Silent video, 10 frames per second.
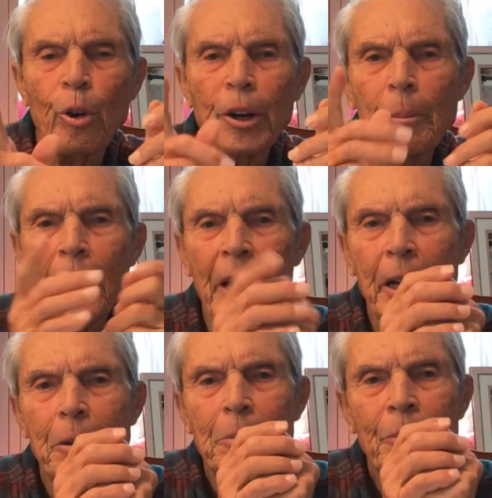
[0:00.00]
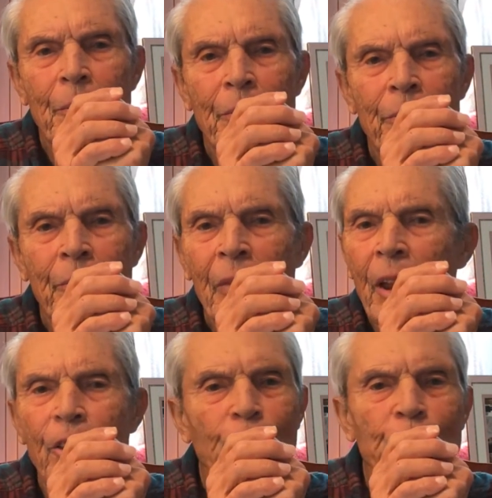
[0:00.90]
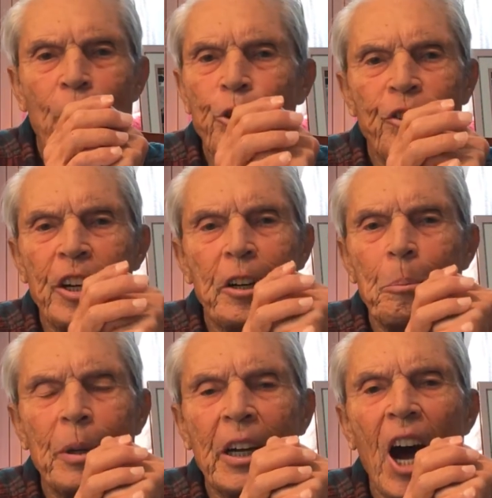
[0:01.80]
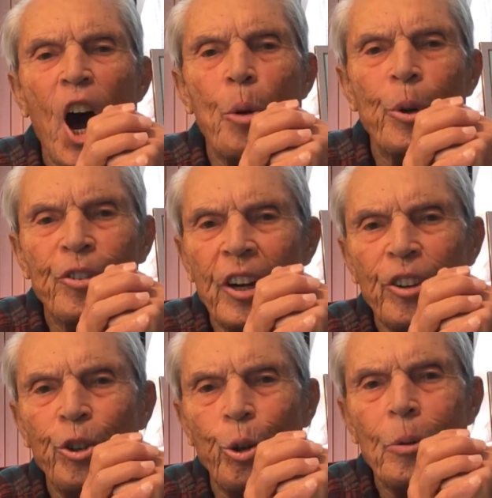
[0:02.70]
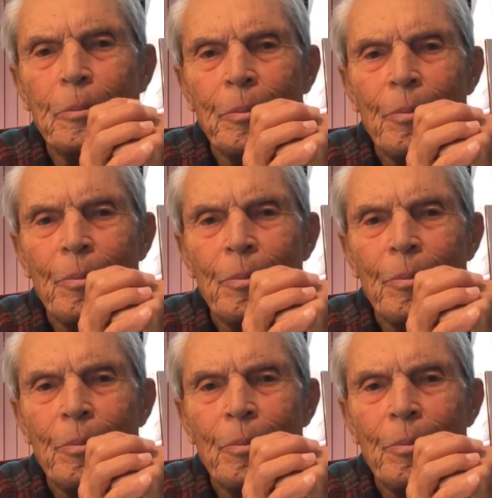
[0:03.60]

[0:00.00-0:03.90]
trying to make. There's no sin in being a homosexual.